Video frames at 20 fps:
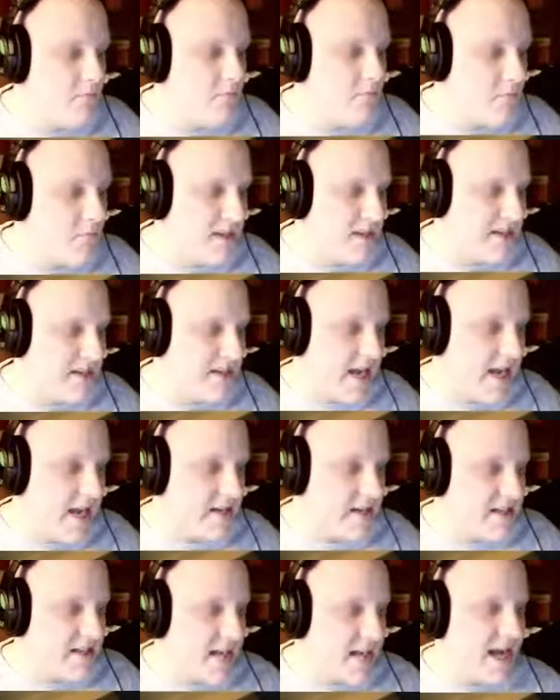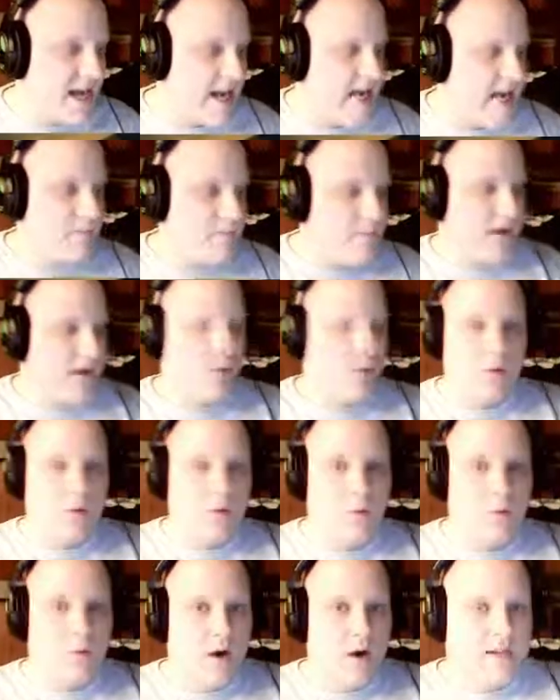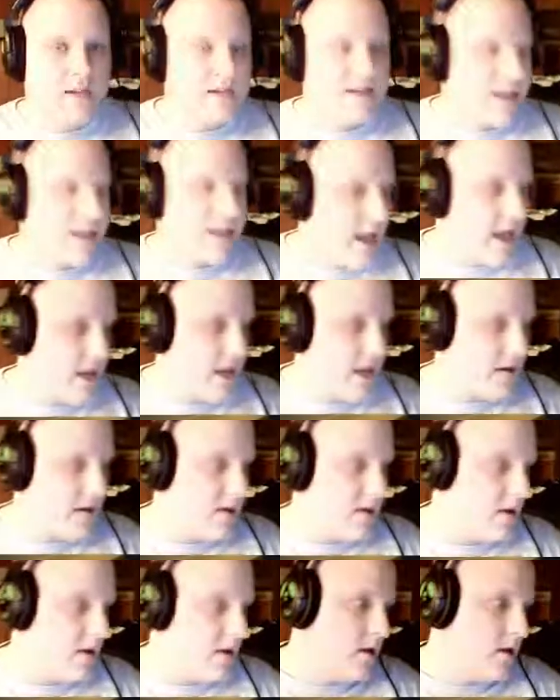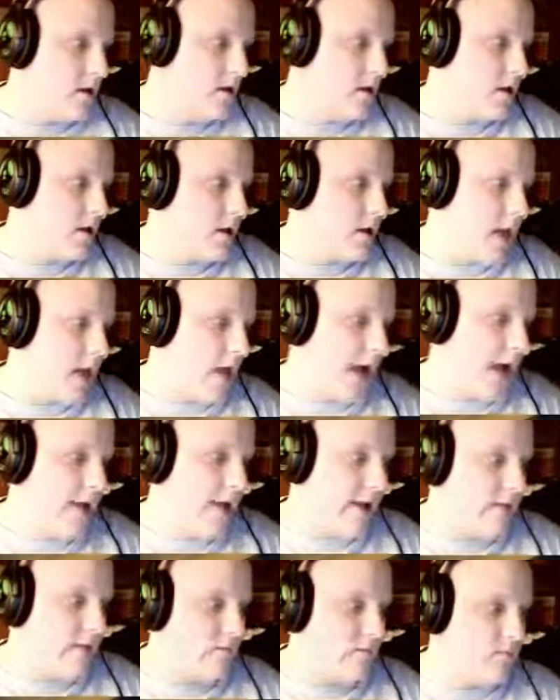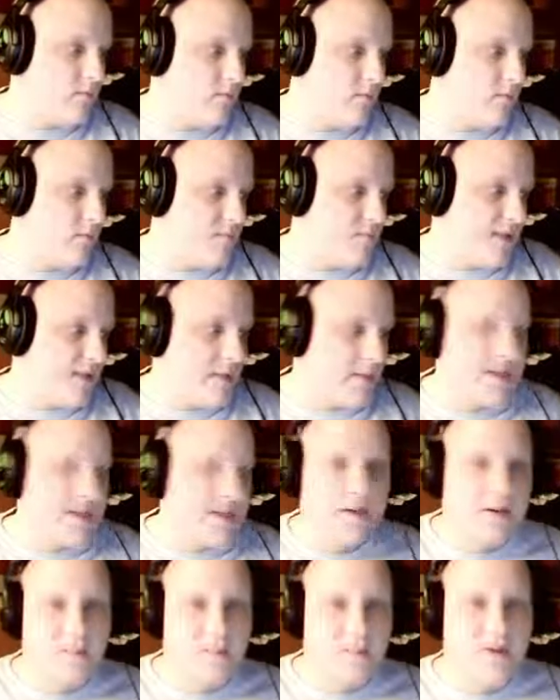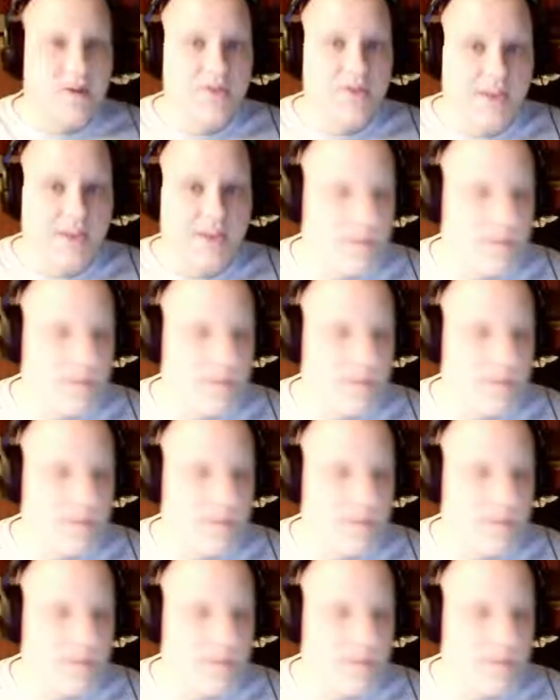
This deck does not have many 1/1s, and I'm still building in the